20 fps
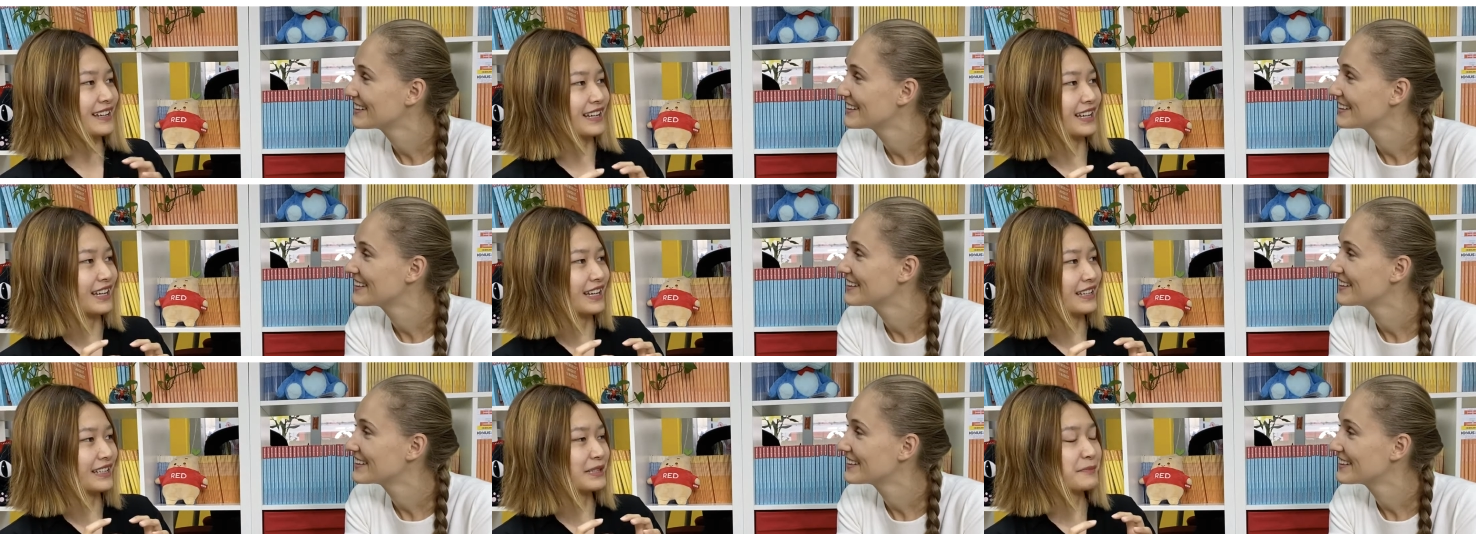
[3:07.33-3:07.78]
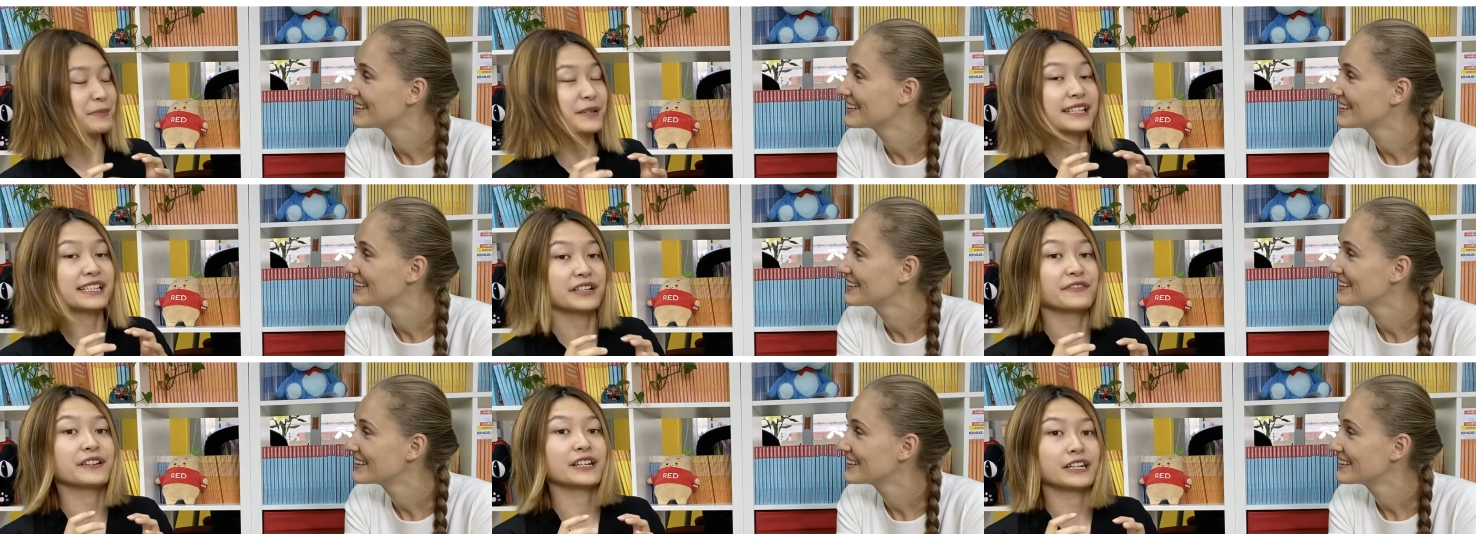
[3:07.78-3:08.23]
Speaker 1: uh
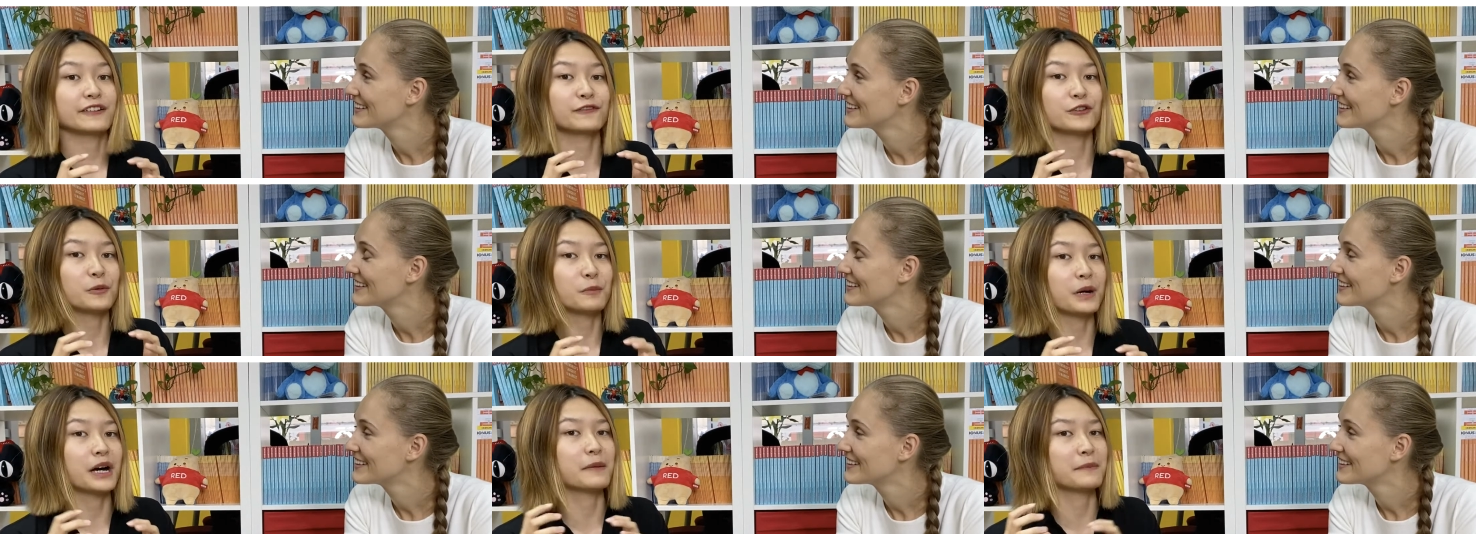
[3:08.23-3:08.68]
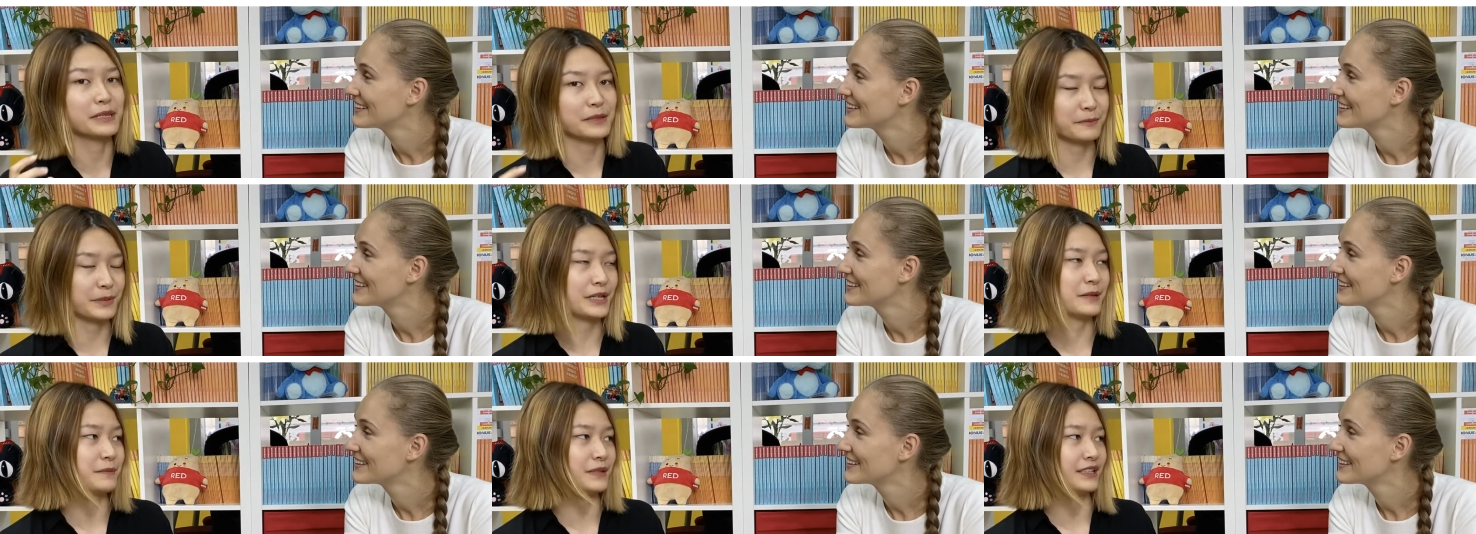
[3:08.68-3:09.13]
specifically for mom mm. and
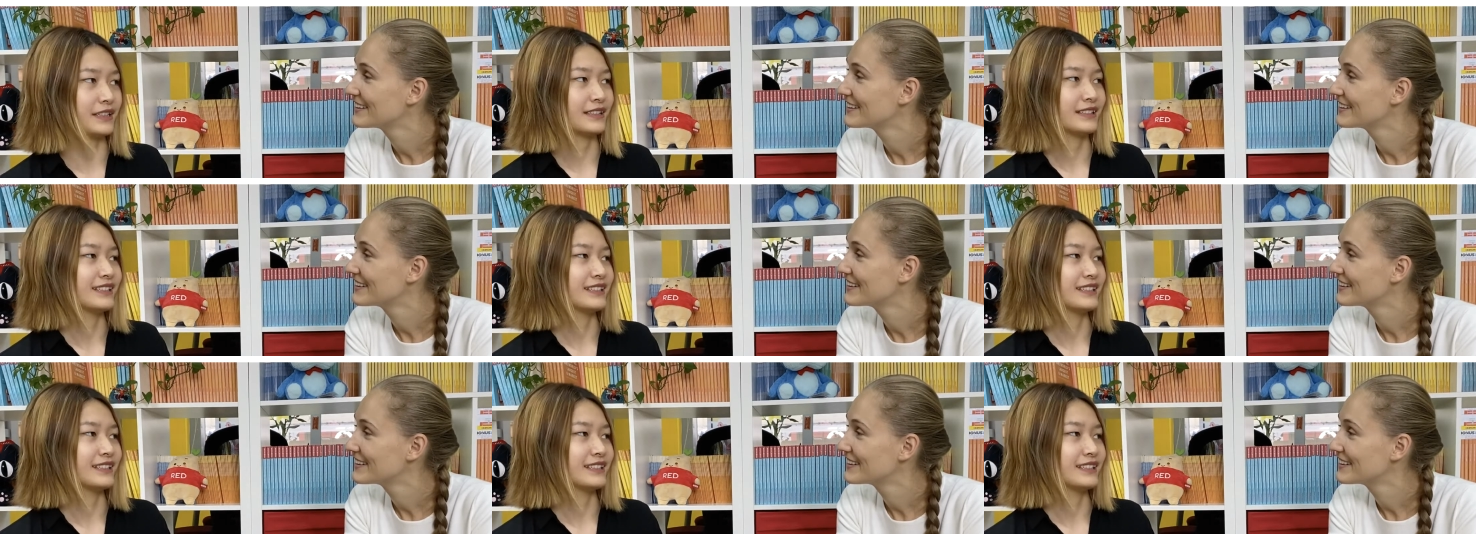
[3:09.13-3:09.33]
baby.